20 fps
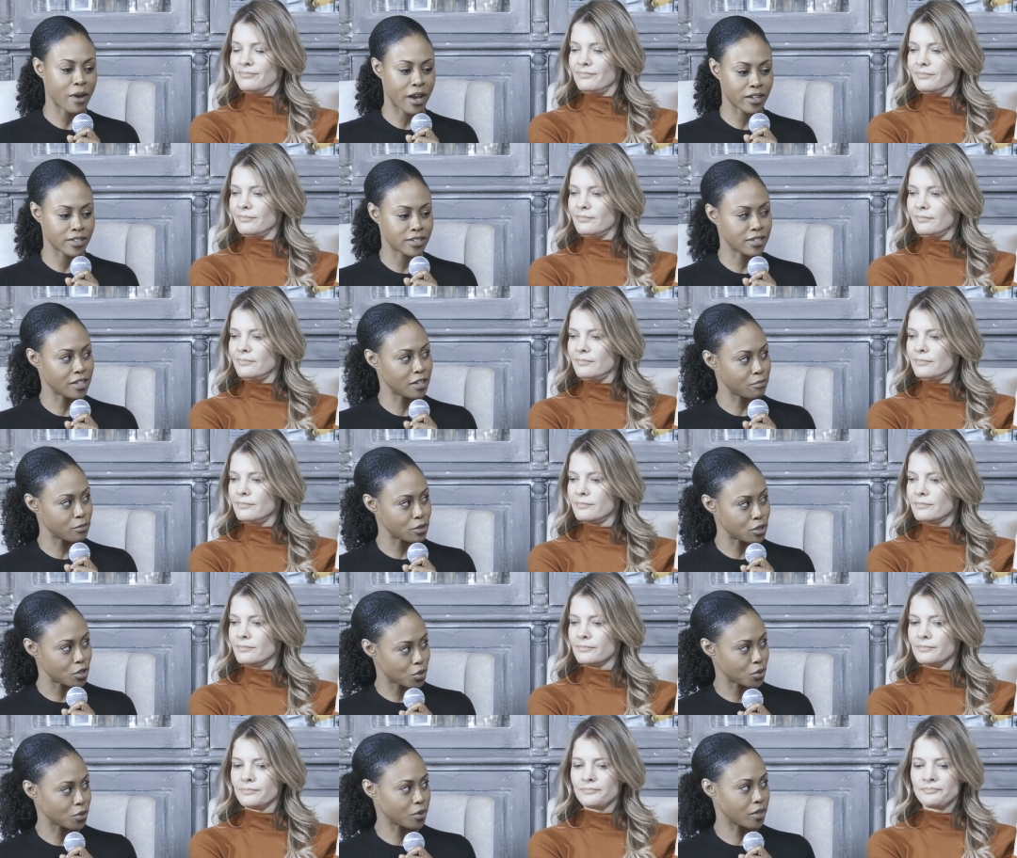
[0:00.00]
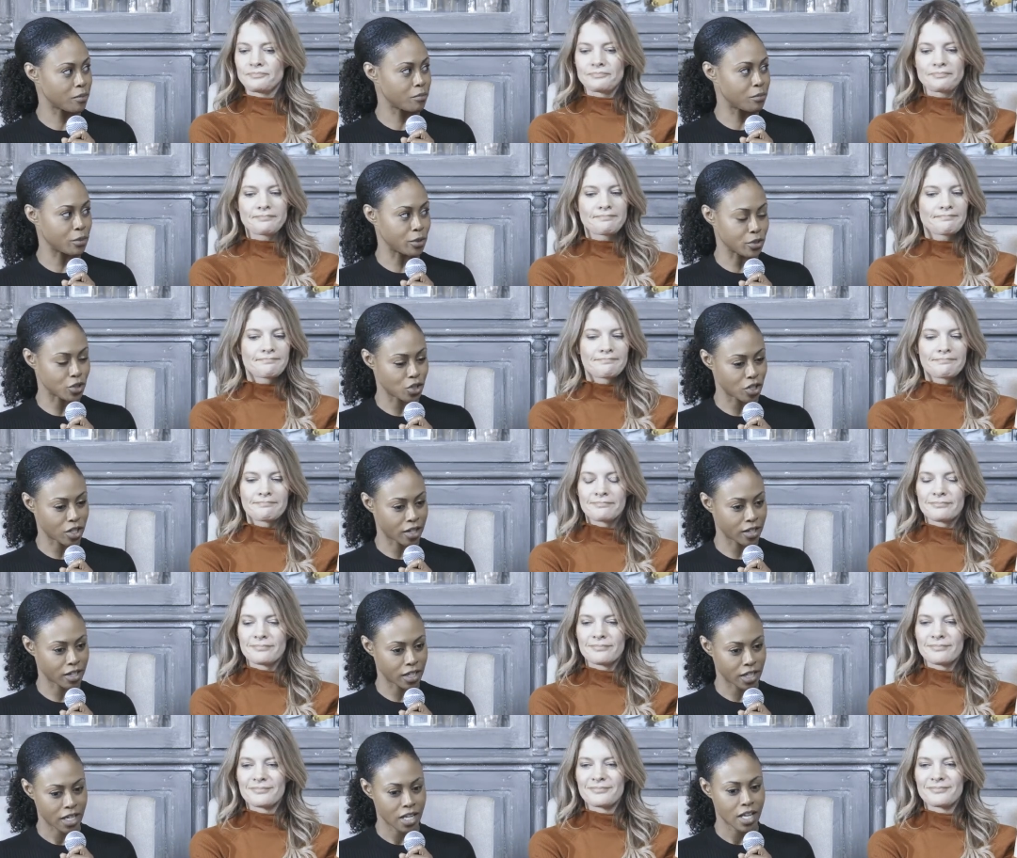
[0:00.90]
Speaker 1: back to immature
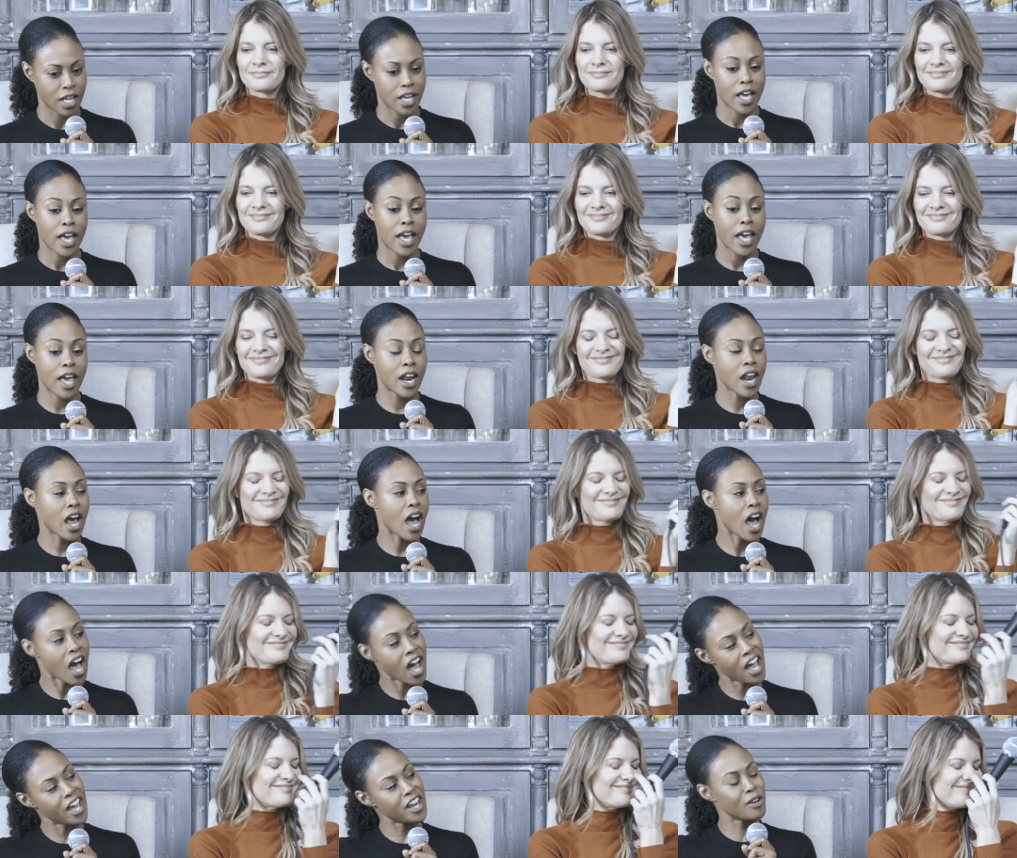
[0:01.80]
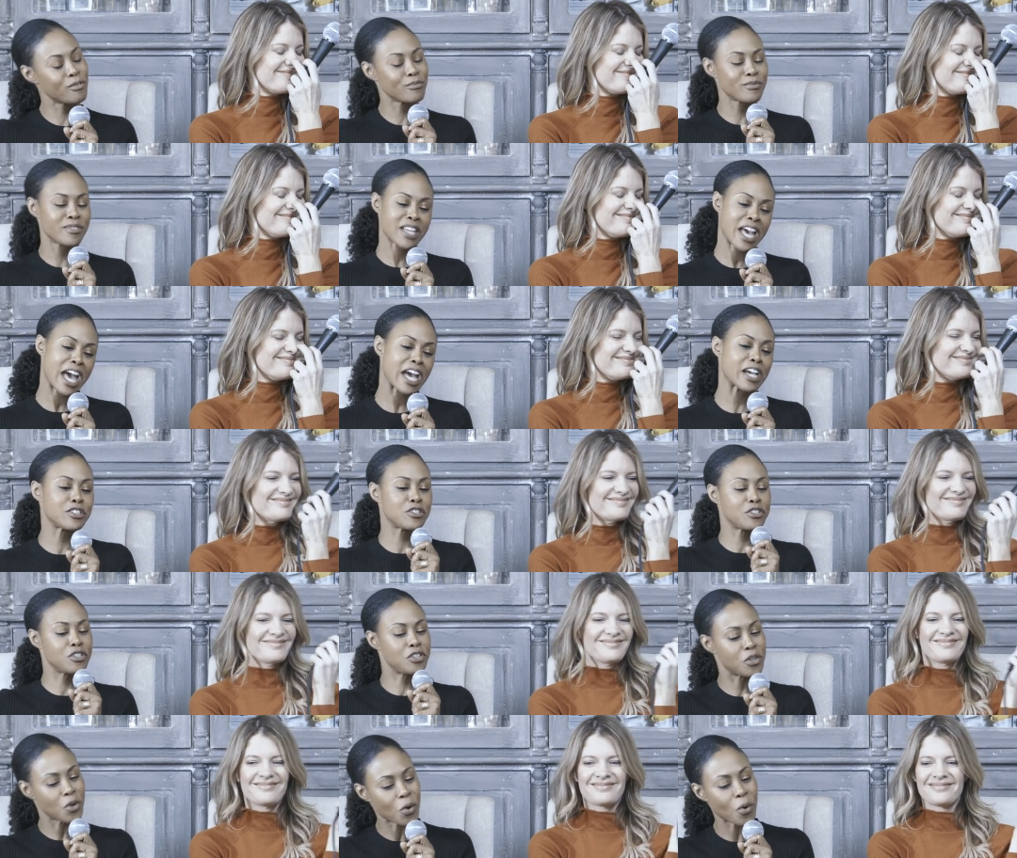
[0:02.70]
bullshit. And I don't
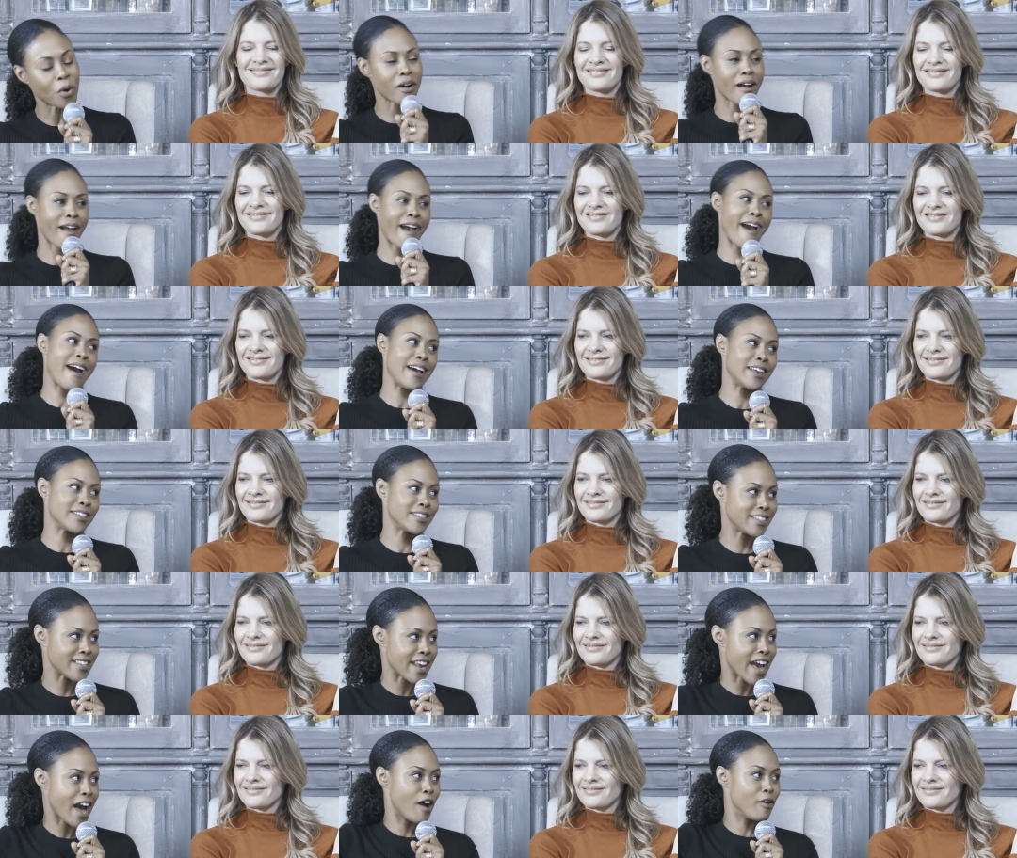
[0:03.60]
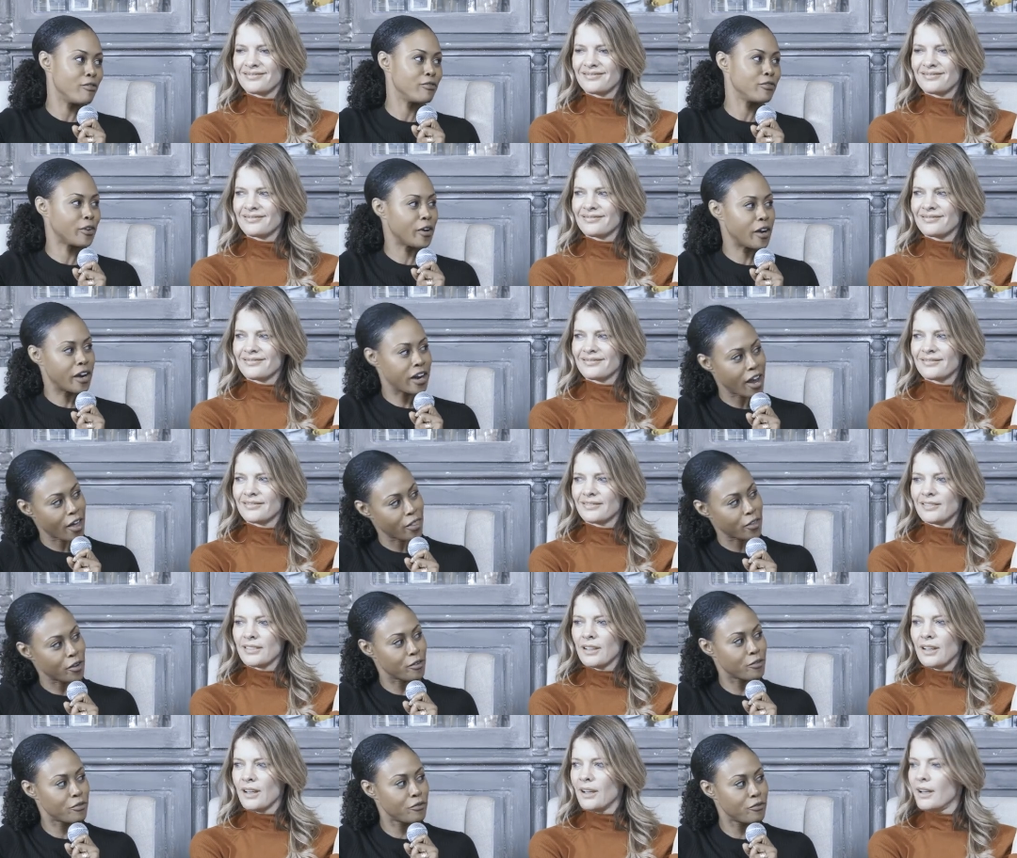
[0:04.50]
text your ass now for
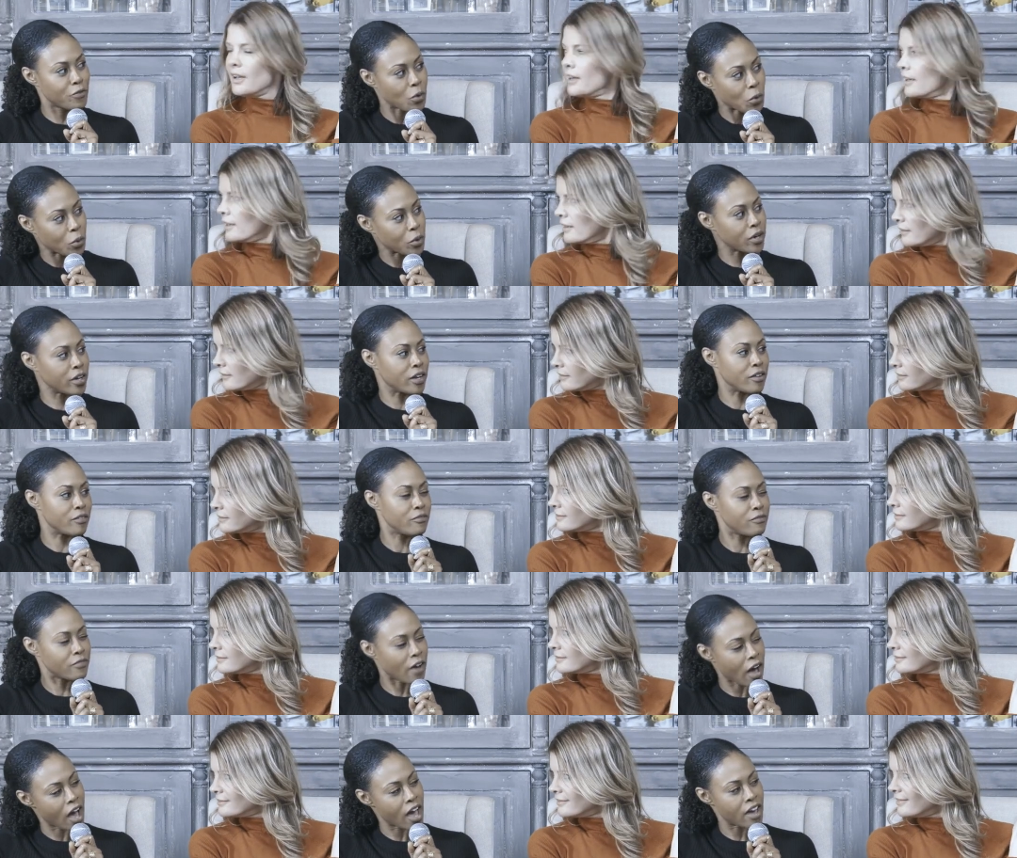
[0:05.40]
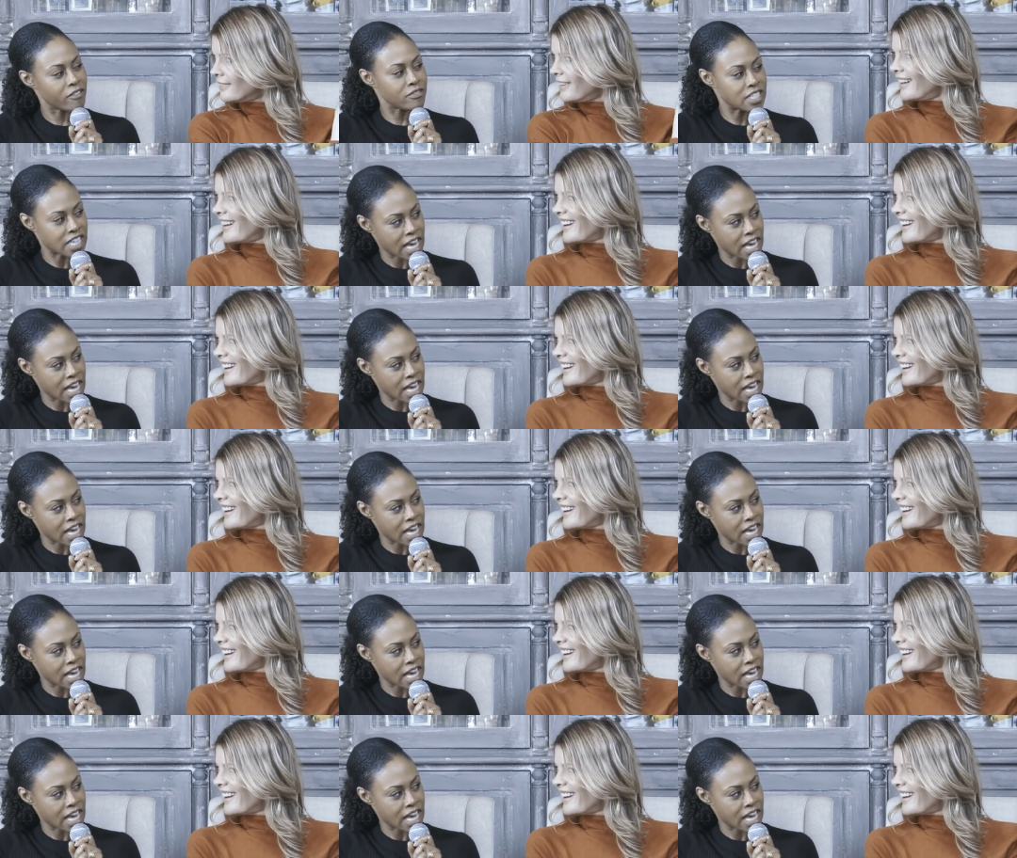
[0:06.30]
another four to five